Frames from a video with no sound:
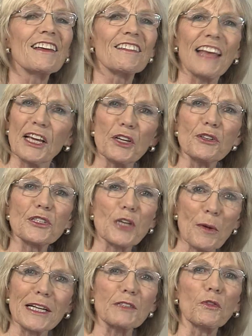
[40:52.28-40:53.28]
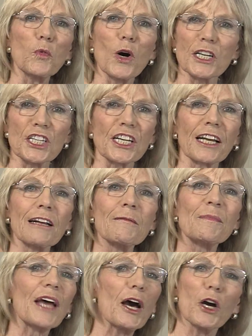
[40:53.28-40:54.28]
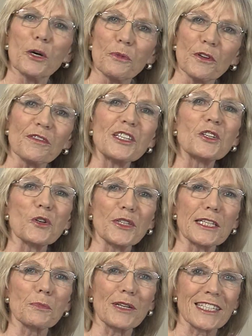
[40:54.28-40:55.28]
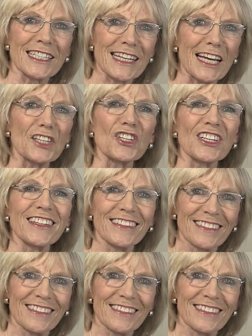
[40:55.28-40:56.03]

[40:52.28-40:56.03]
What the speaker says: Thank you so much for watching. I hope you've enjoyed this presentation.